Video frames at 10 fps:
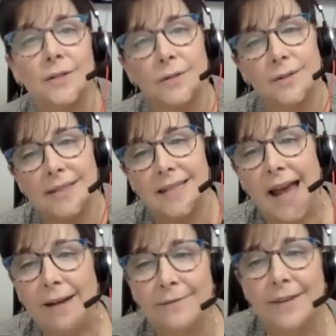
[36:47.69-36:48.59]
to the
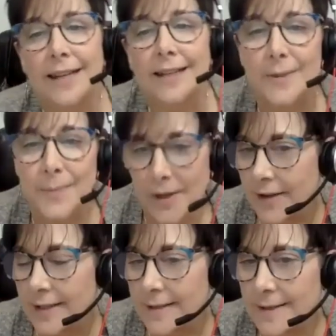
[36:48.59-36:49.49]
staff
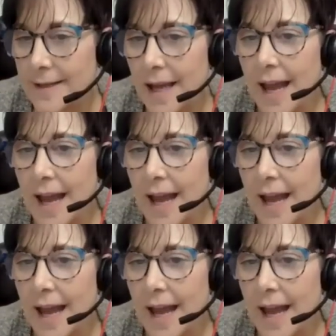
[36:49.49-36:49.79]
experience.